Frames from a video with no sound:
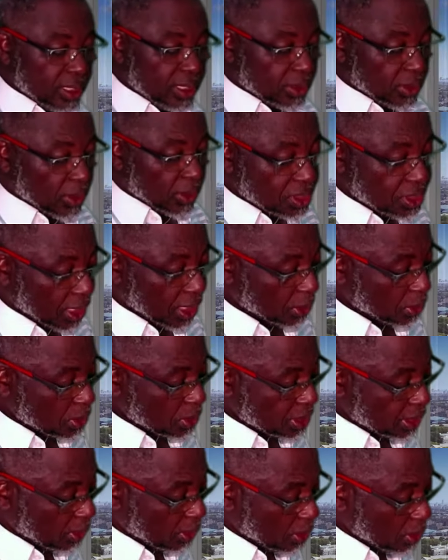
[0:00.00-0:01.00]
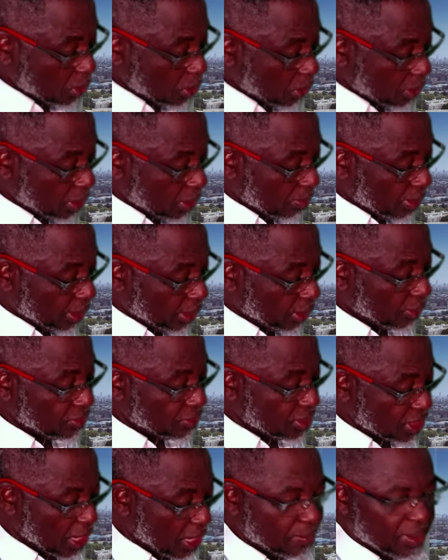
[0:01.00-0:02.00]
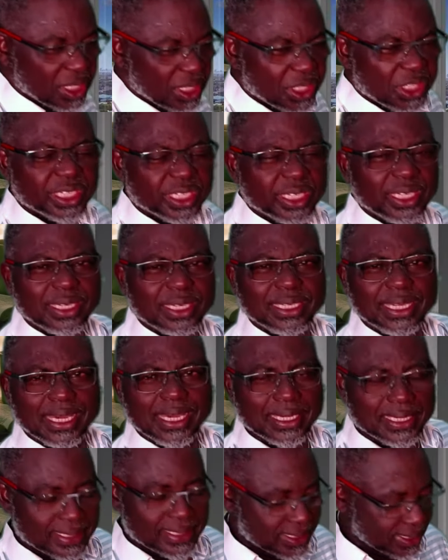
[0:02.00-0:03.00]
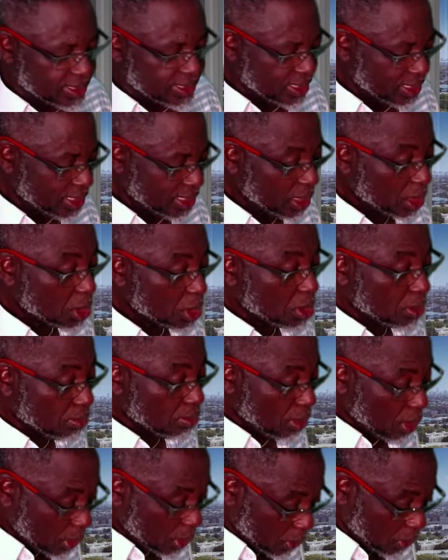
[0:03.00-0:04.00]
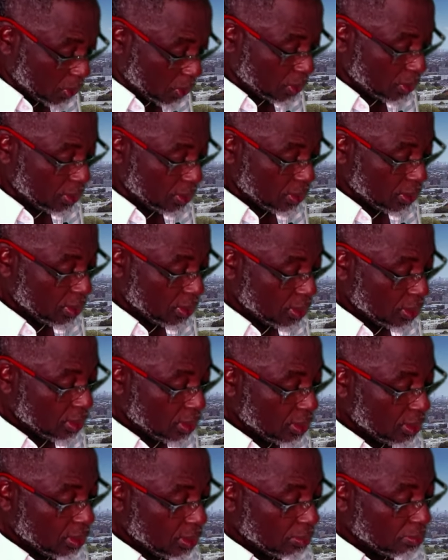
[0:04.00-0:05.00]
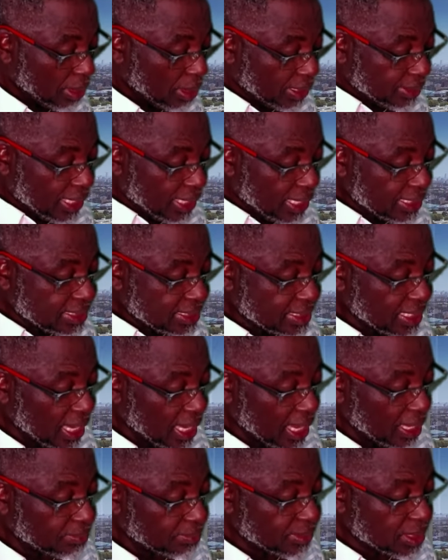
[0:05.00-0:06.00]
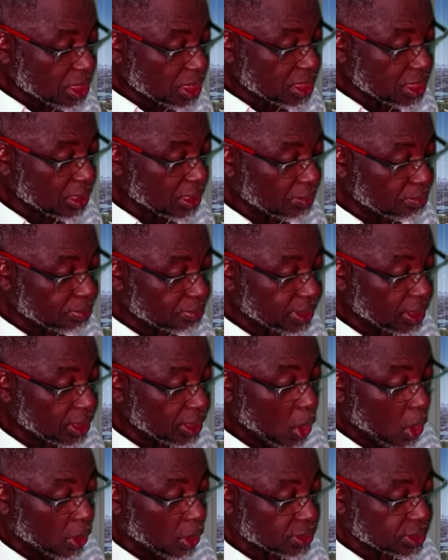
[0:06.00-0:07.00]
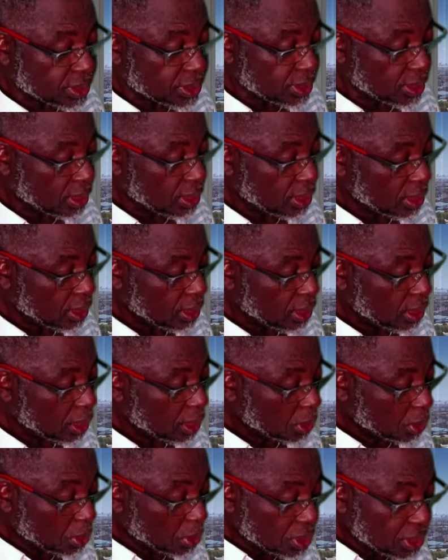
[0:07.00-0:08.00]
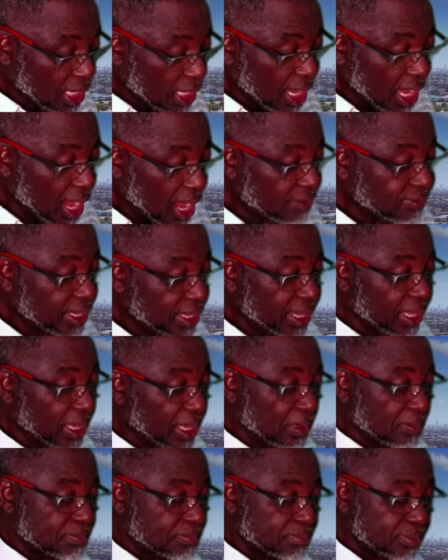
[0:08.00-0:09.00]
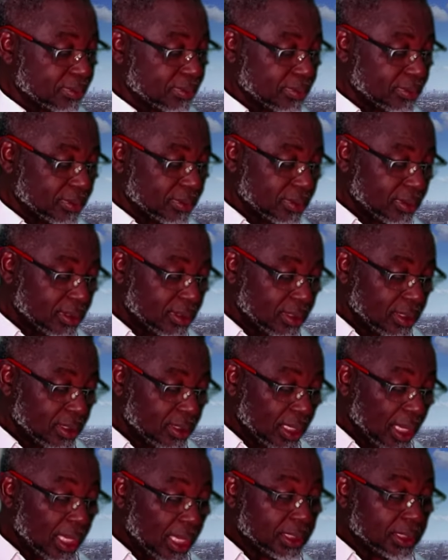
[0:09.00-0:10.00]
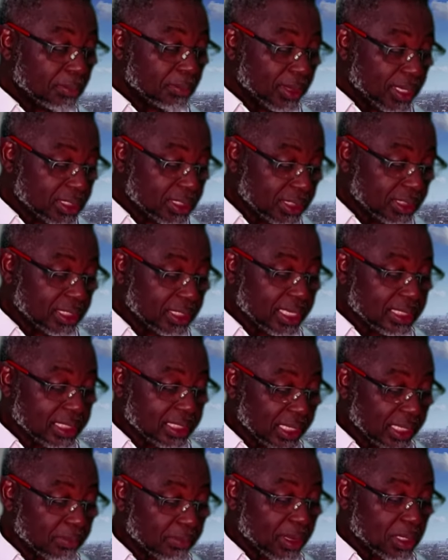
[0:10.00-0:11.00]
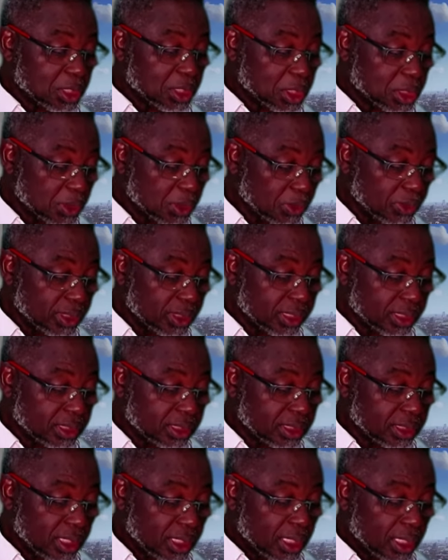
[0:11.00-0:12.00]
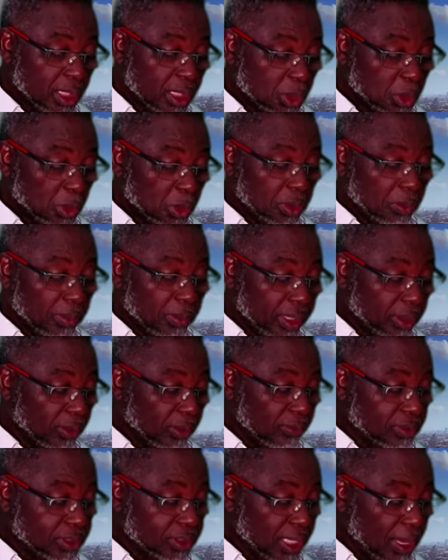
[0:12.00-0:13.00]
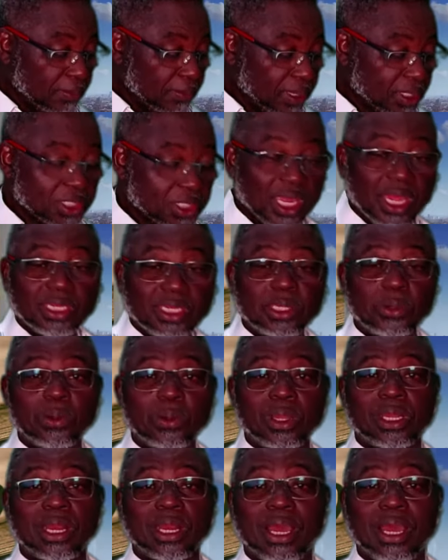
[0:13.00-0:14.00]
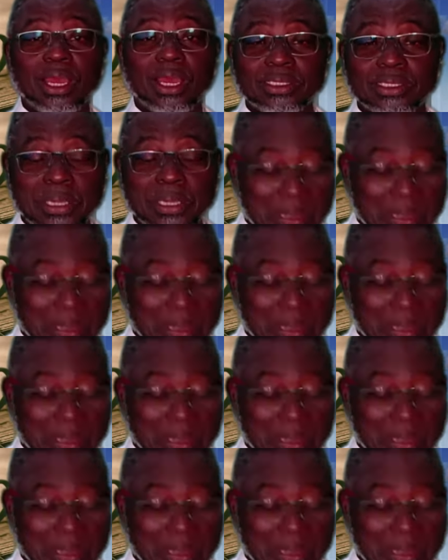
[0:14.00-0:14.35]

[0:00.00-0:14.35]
Thus shall you say unto the men of Jabesh Gilead, tomorrow, by that time the sun be hot, you shall have help. And the messengers came and showed it to the men of Jabesh, and they were glad.